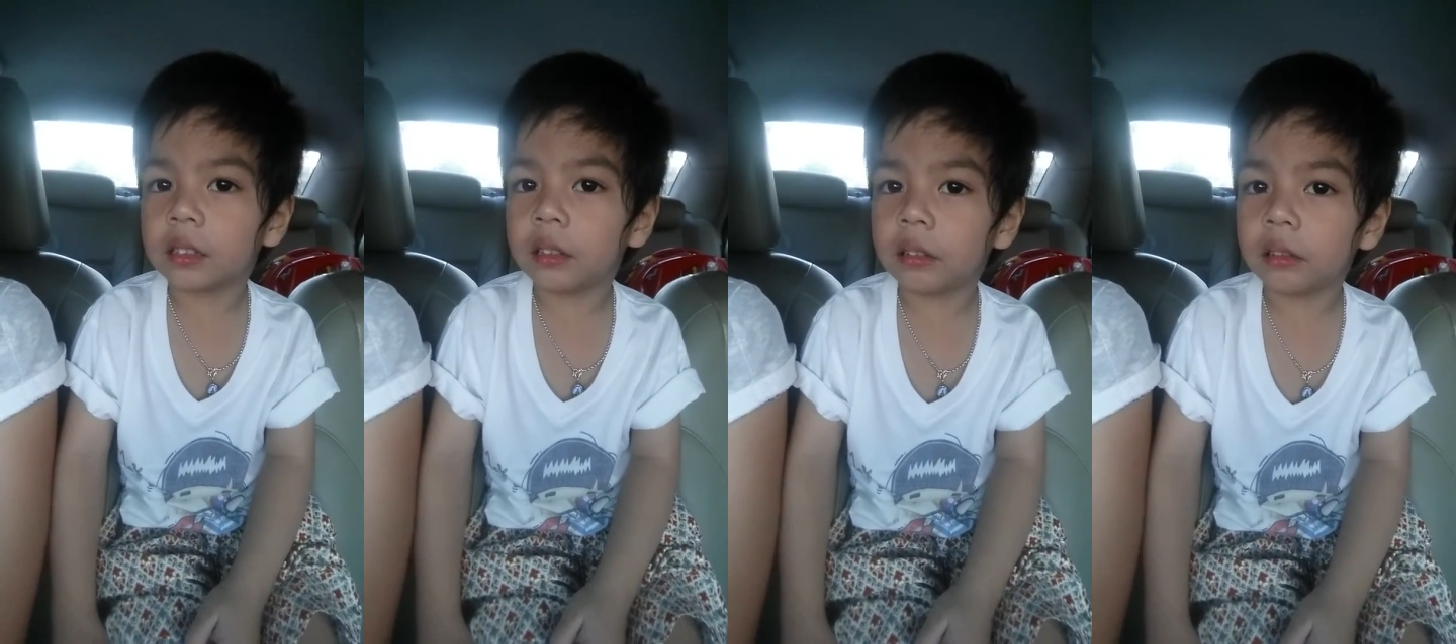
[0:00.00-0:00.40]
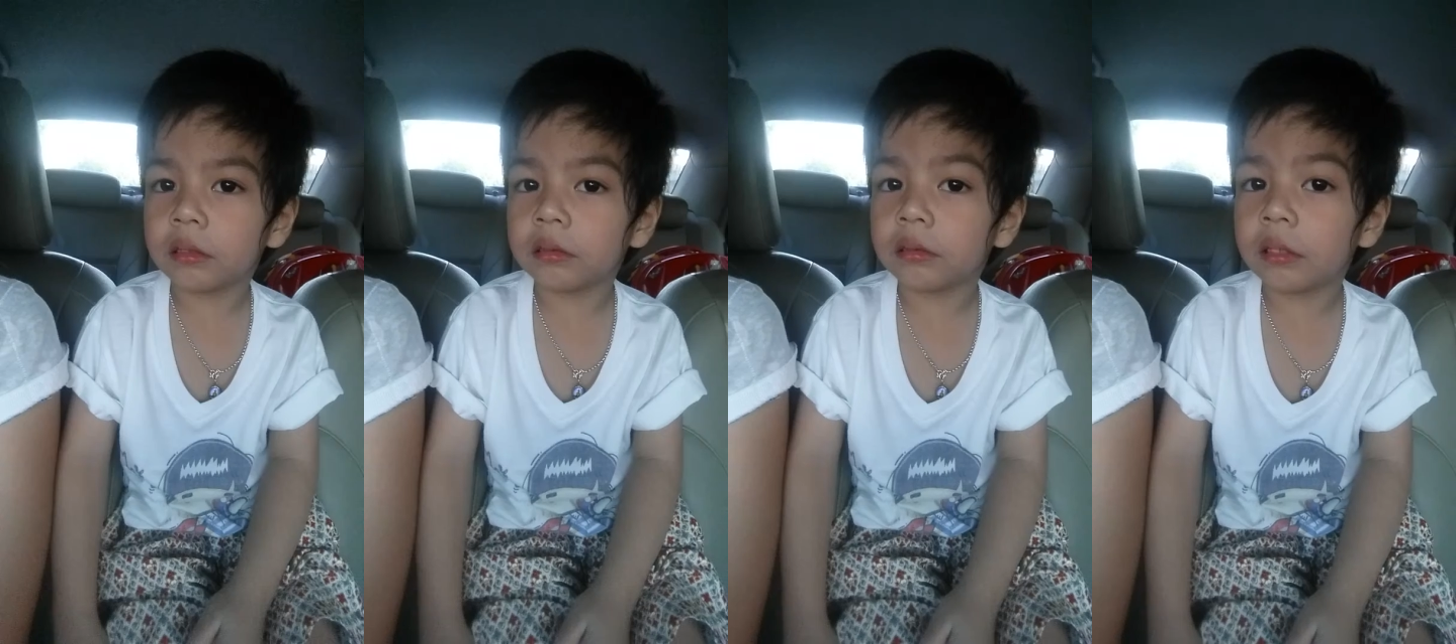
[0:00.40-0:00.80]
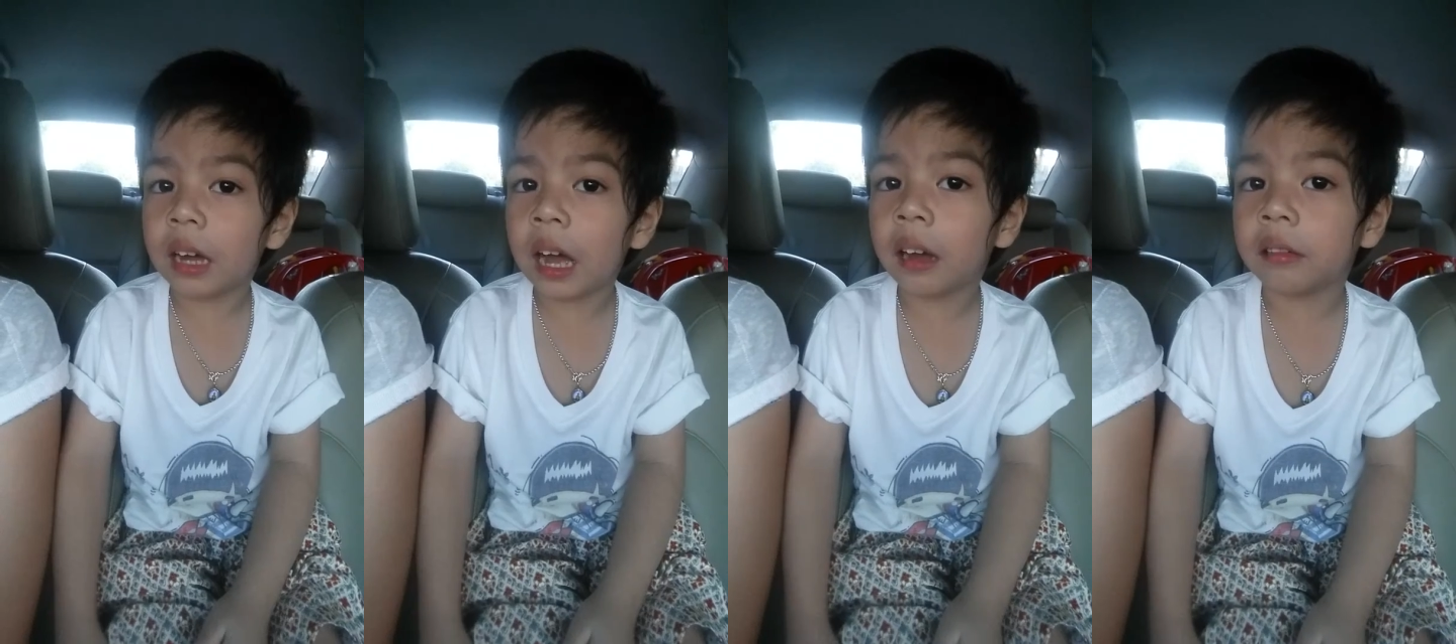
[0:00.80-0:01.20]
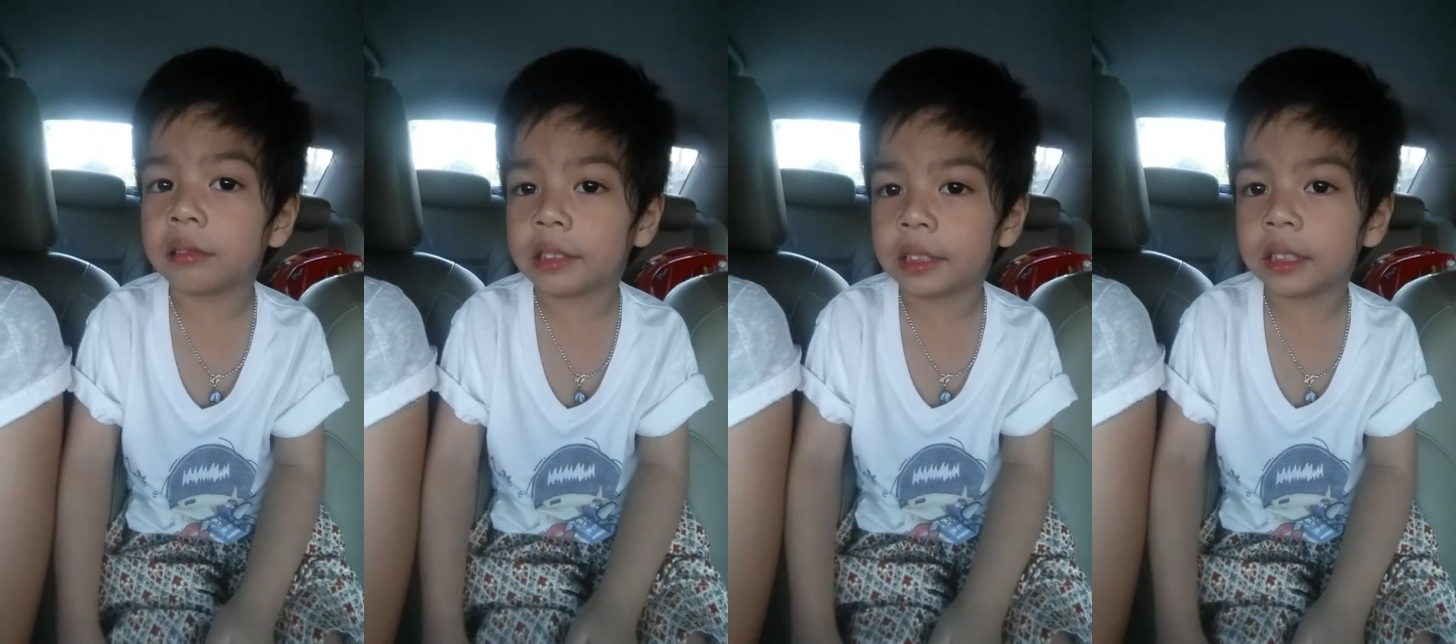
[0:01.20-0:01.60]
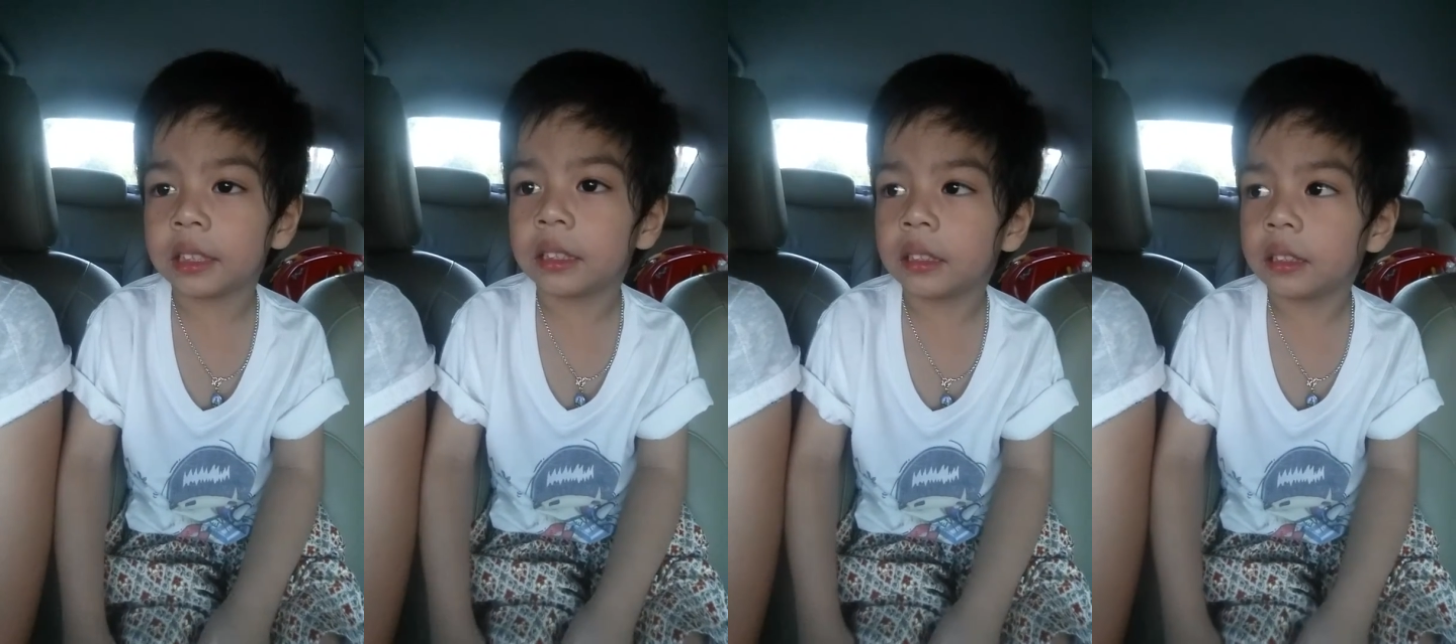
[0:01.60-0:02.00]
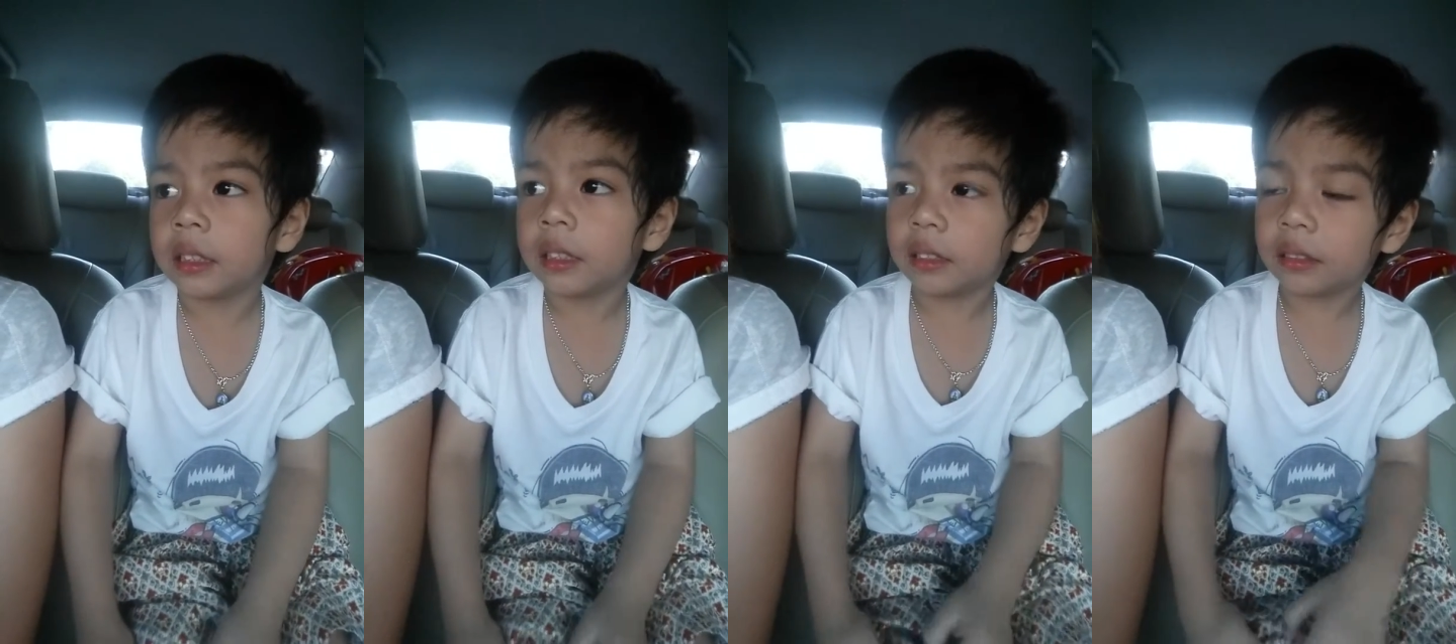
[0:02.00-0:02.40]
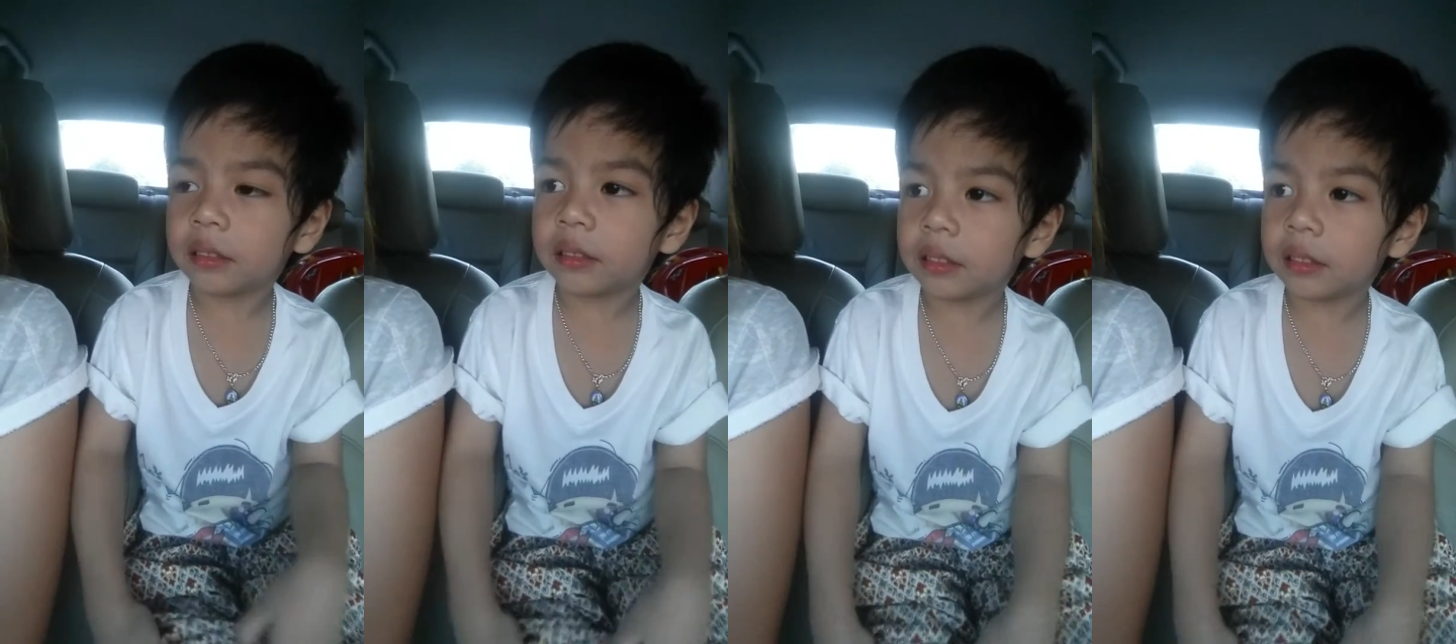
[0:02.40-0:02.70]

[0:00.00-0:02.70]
Go to house. Go to house.